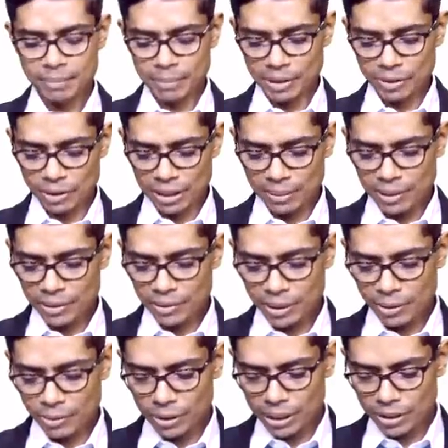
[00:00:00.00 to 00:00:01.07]
But whenever you
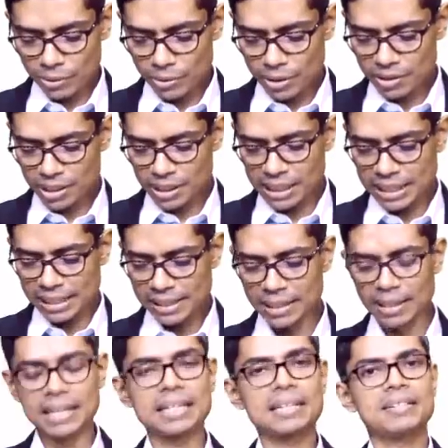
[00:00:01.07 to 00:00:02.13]
are going towards the
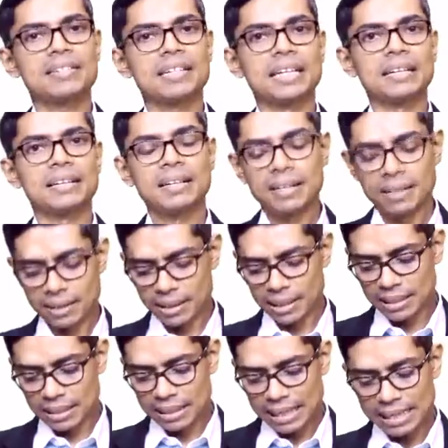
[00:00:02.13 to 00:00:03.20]
delta, it is said
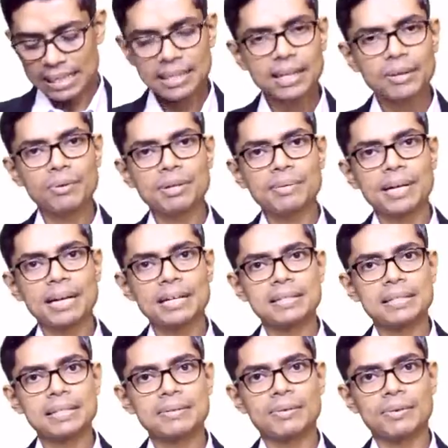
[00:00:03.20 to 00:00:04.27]
that delta wave
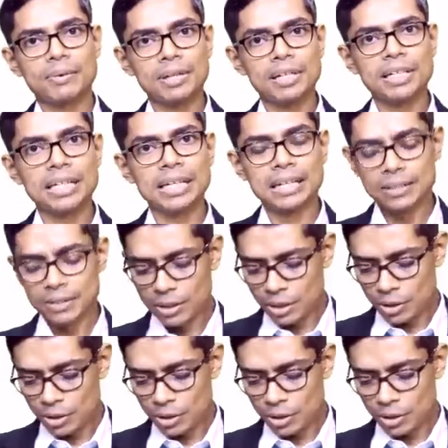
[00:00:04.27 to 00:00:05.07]
has a voltage